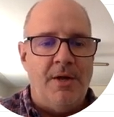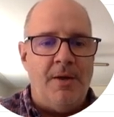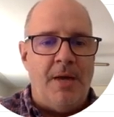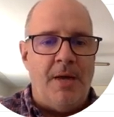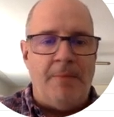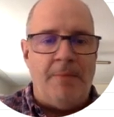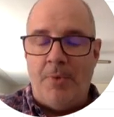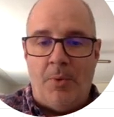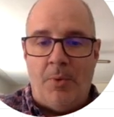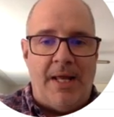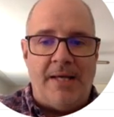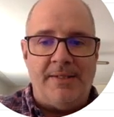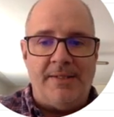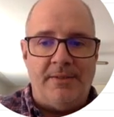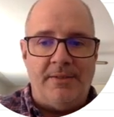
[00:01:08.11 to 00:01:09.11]
and
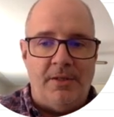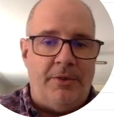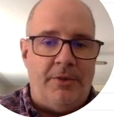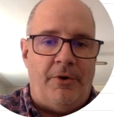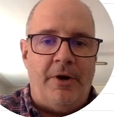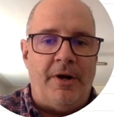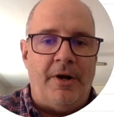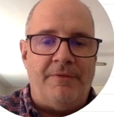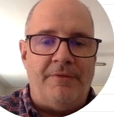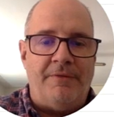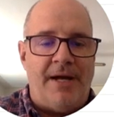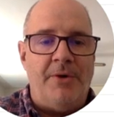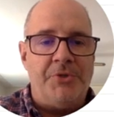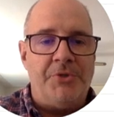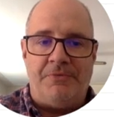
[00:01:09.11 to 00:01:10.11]
there aren't enough
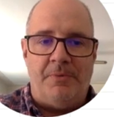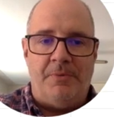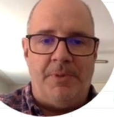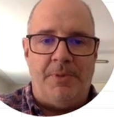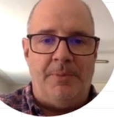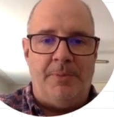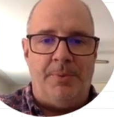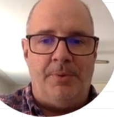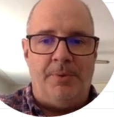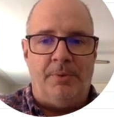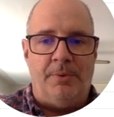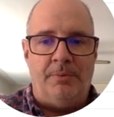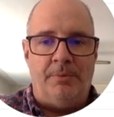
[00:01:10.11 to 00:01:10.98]
houses for people